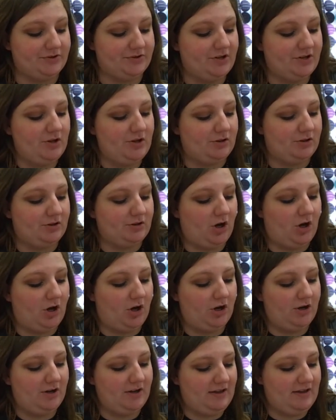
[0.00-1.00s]
log
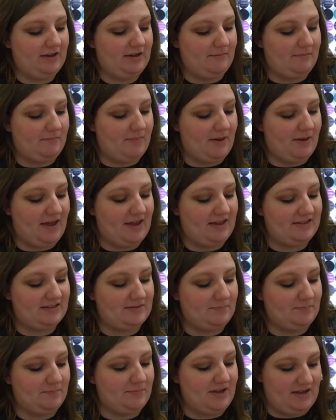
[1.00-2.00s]
base
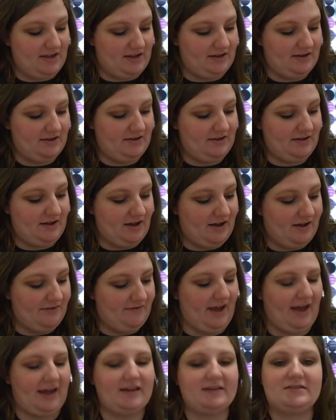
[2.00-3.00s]
b of
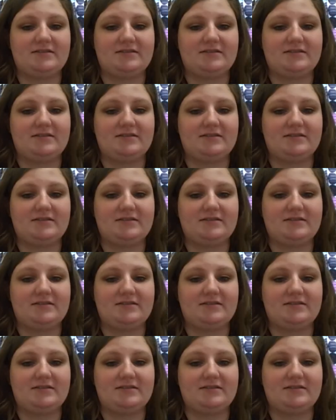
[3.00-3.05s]
x.